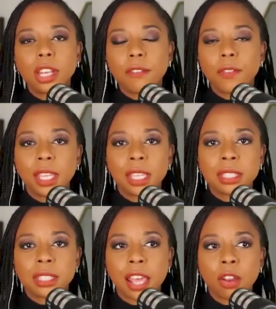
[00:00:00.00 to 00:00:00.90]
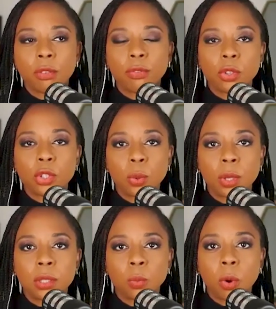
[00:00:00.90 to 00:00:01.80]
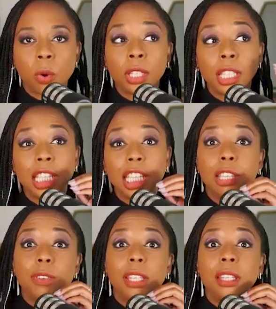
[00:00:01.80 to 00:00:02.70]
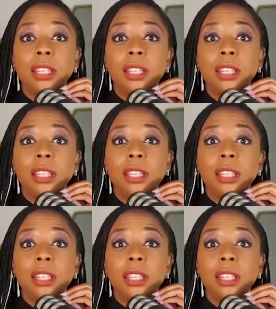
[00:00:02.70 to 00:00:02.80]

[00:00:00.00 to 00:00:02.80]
of things that are referred to as woke, even